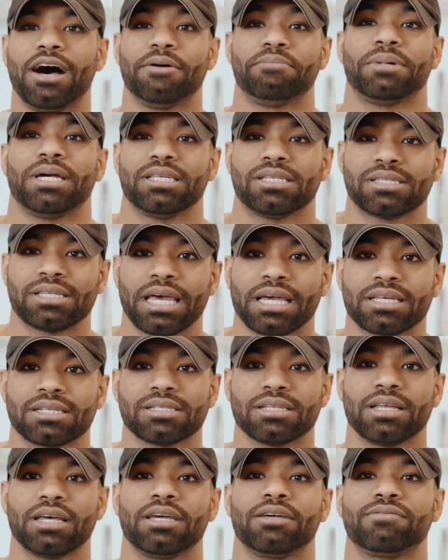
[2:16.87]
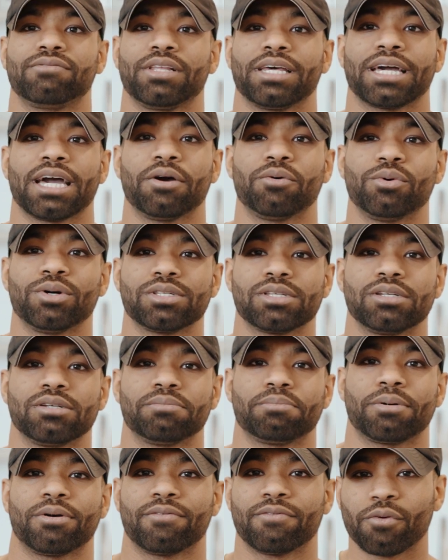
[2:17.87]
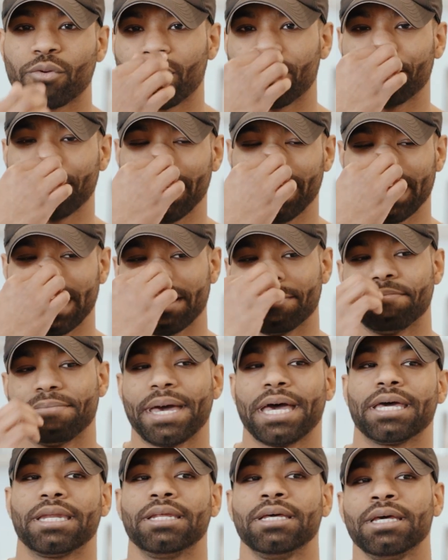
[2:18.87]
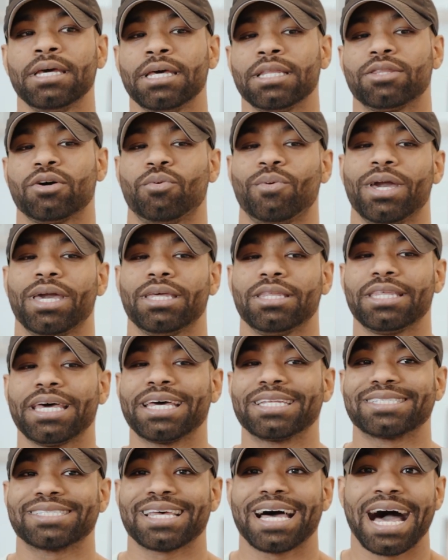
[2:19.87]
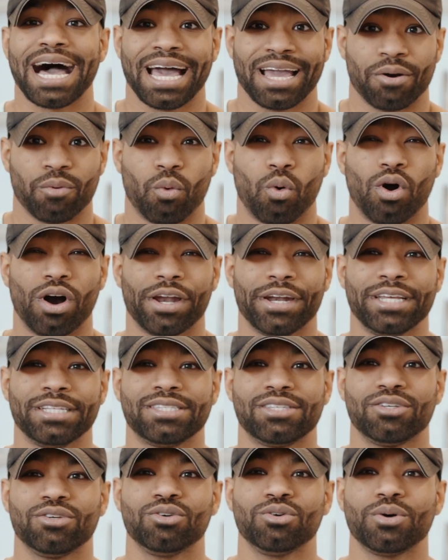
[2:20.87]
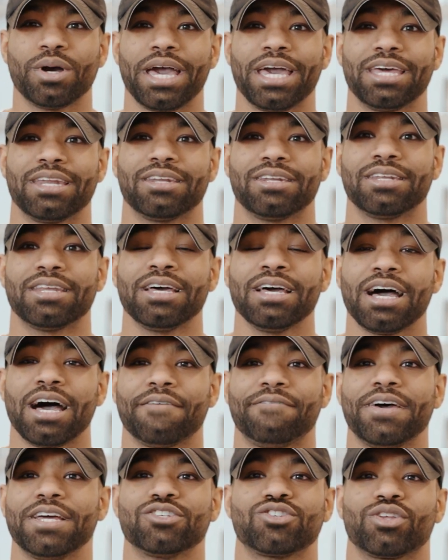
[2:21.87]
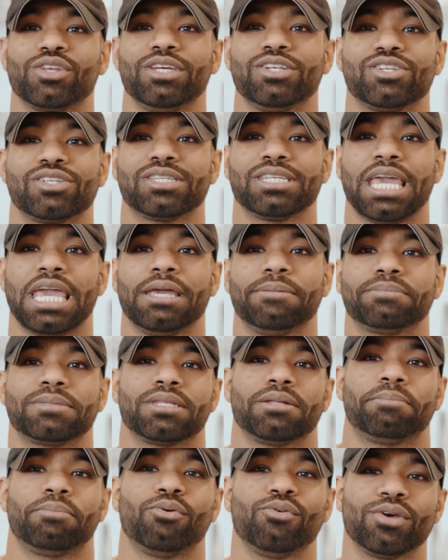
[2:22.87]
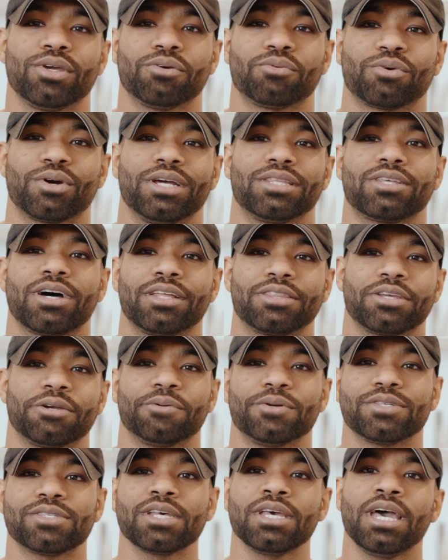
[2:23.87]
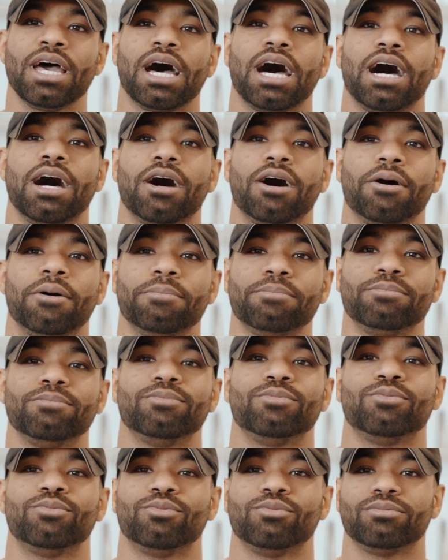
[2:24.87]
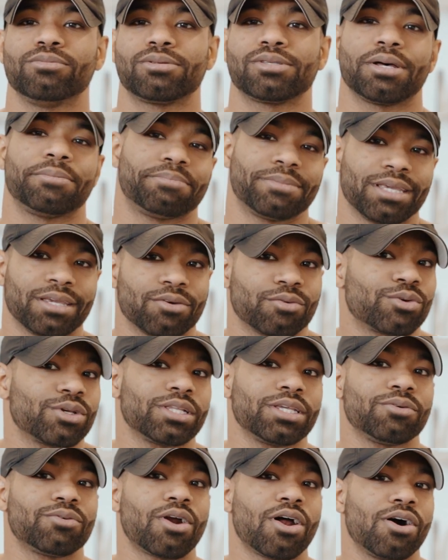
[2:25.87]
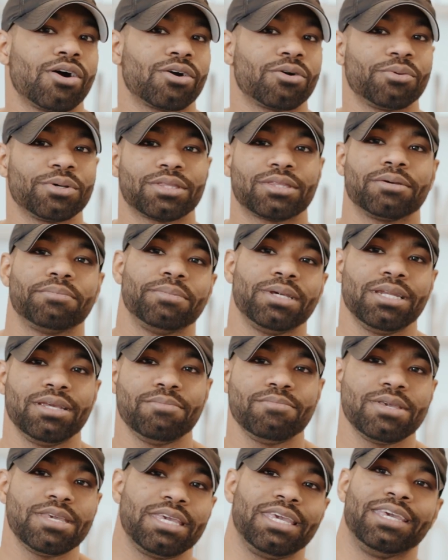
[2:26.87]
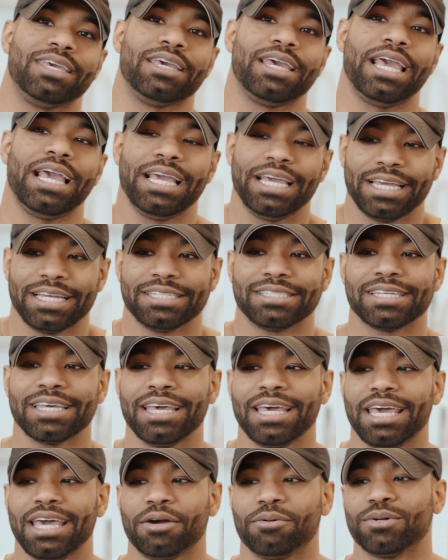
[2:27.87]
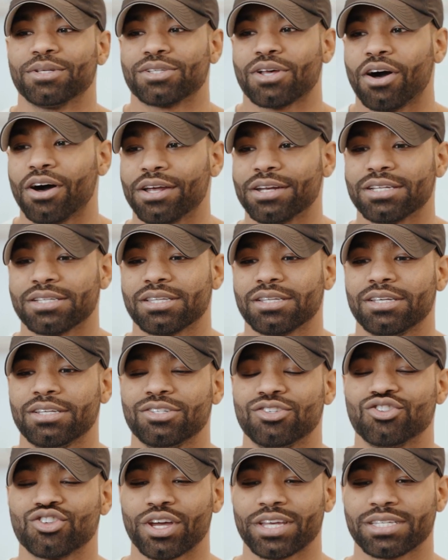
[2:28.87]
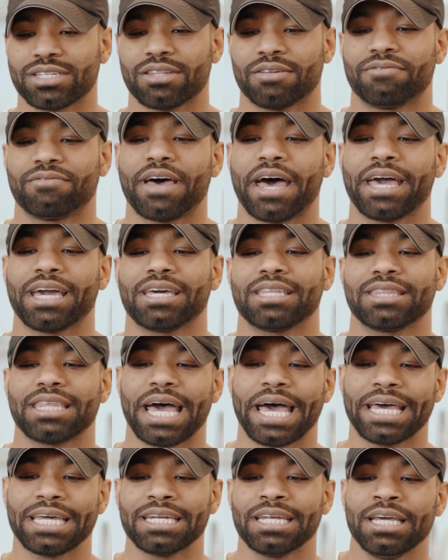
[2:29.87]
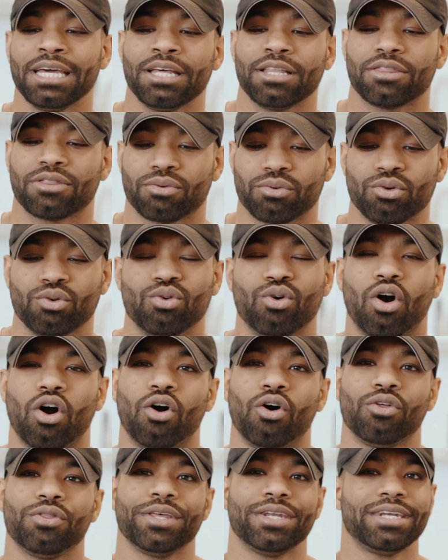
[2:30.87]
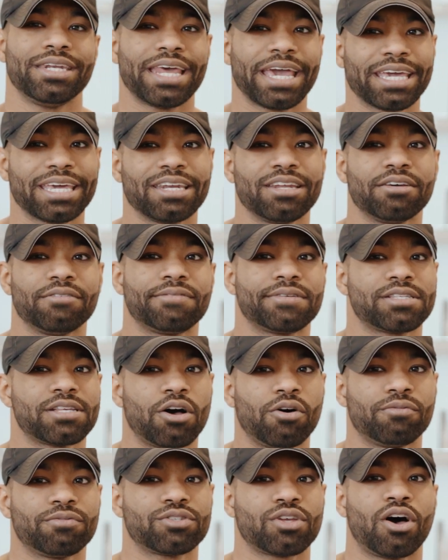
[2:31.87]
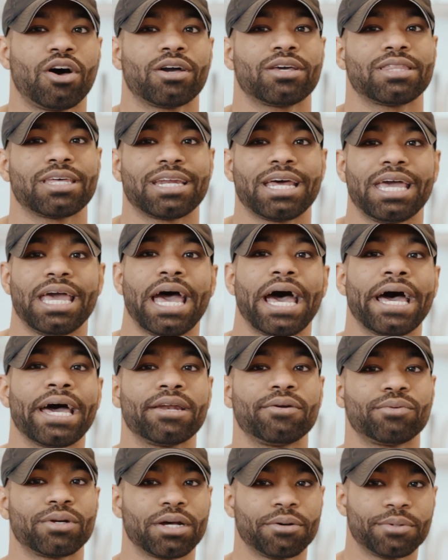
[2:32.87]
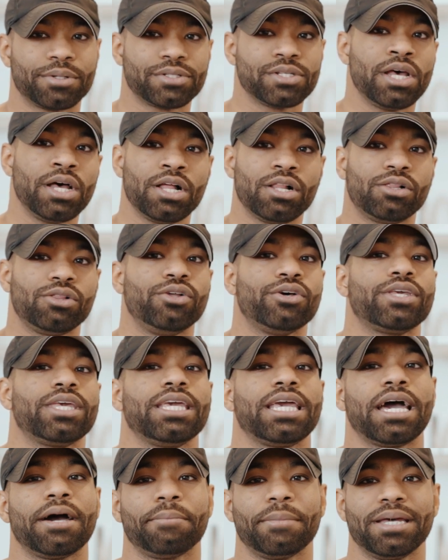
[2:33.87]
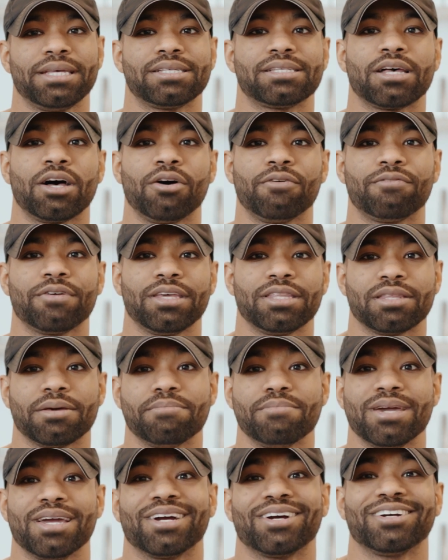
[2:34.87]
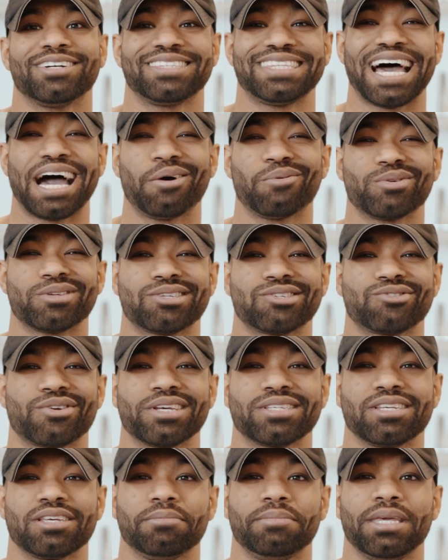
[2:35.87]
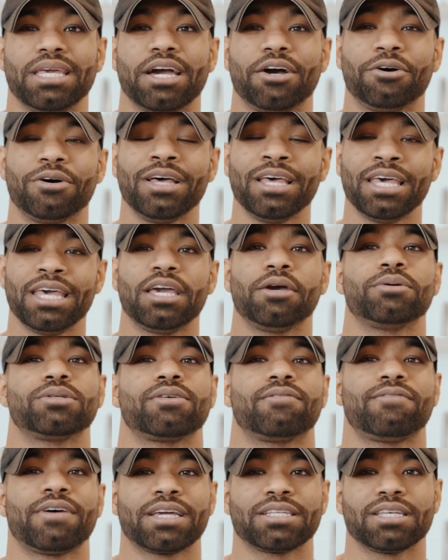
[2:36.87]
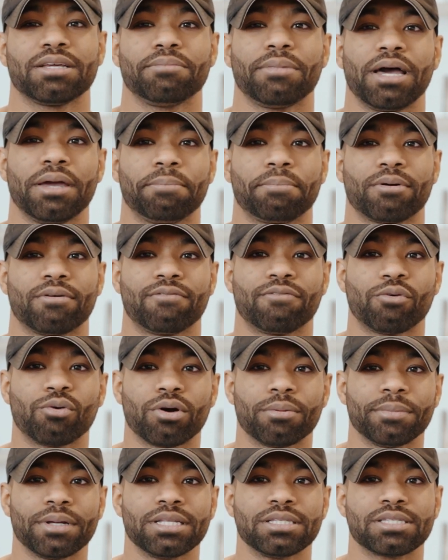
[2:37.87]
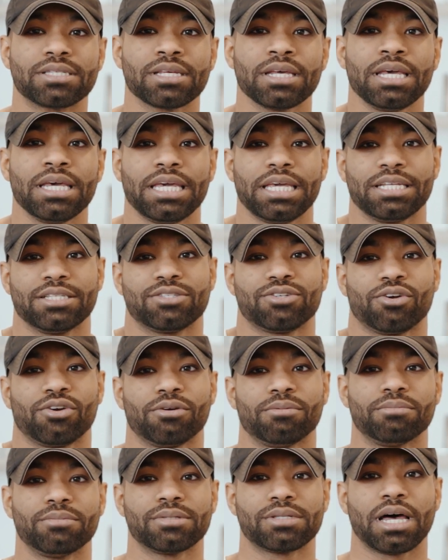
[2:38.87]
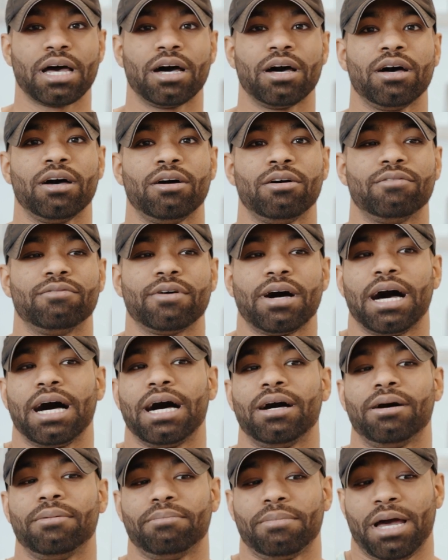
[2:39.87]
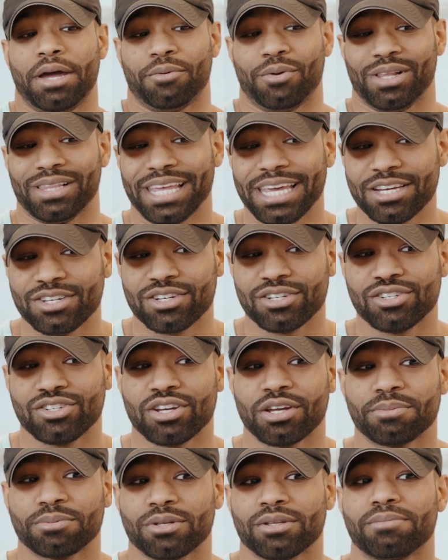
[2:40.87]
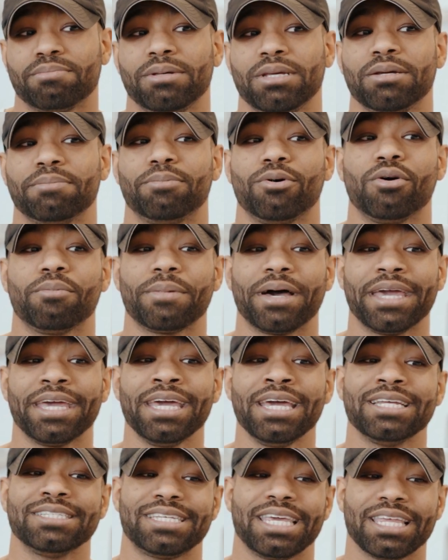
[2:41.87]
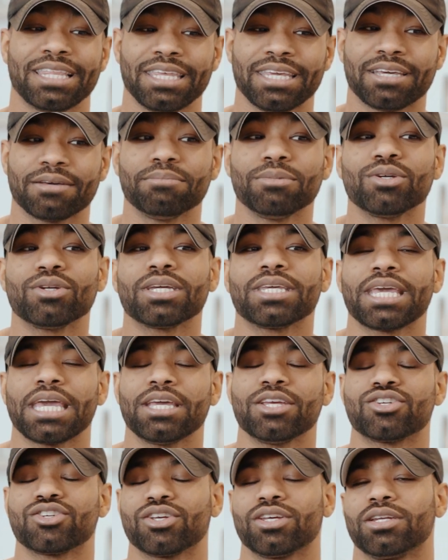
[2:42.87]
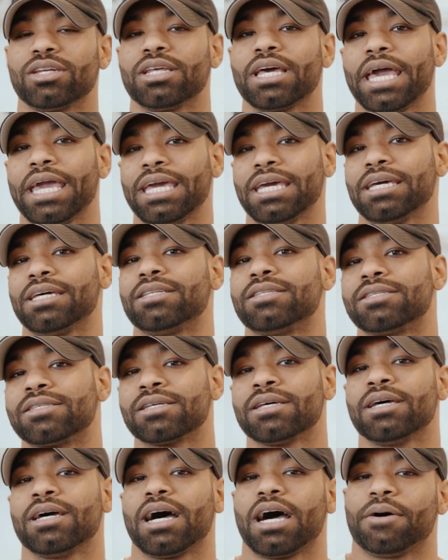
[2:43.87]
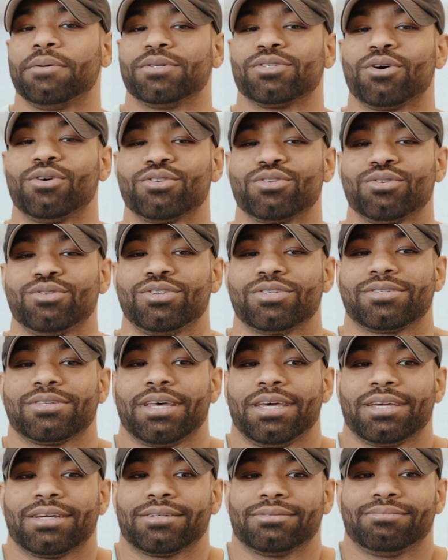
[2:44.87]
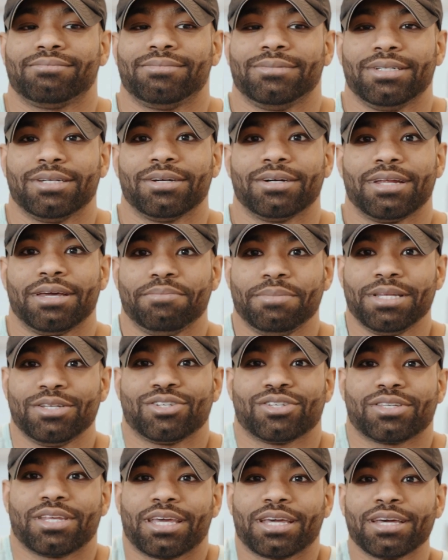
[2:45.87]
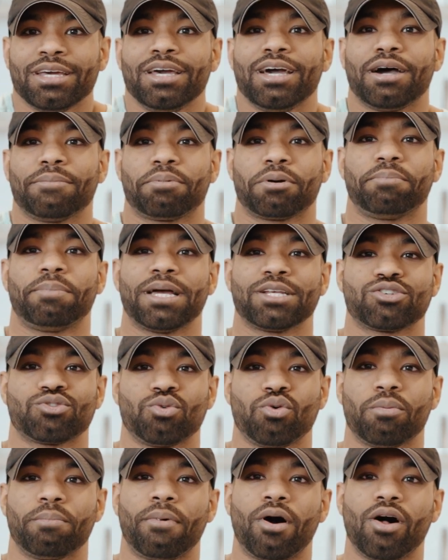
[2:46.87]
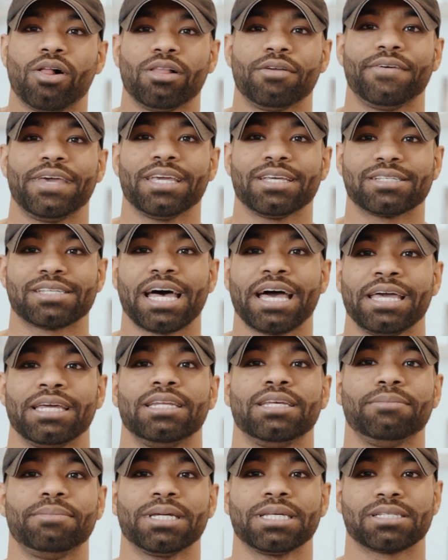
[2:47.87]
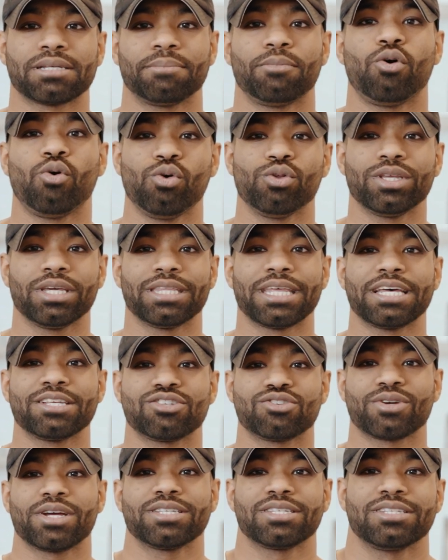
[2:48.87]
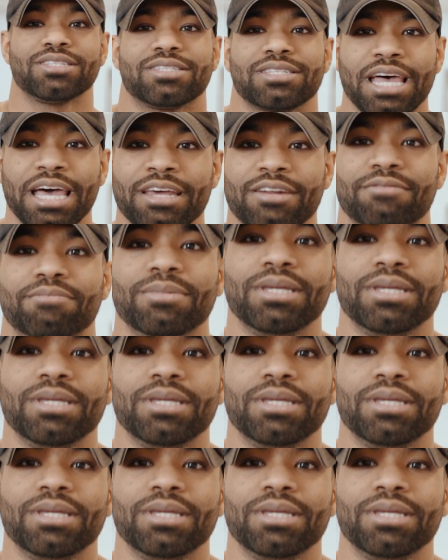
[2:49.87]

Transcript: my sex life. Like I wasn't performing in bed the way that I wanted to, and eventually just came to the point where I thought there was something really wrong with the mini me. And it was honestly just the fact that through all the negative self-talk that I had when I was looking at myself in the mirror, that was stressing me out. It was affecting my performance in terms of my relationships with people, my daily communication, and I was also just like, you know what I mean? Just like a perpetual ball of anxiety because I'm holding that stress inside of